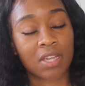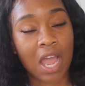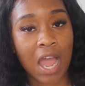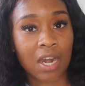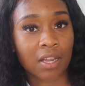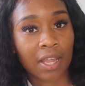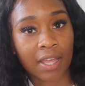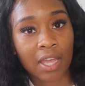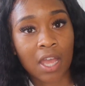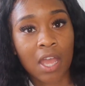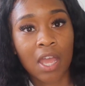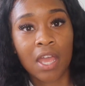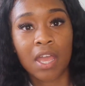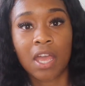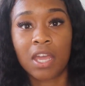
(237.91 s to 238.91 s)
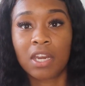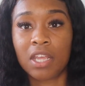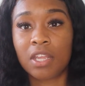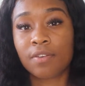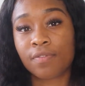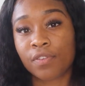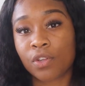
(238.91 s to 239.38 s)
kind of like an
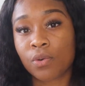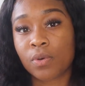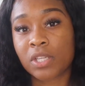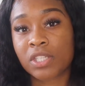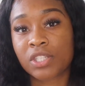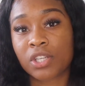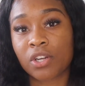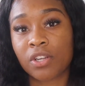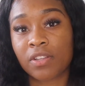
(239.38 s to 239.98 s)
influencer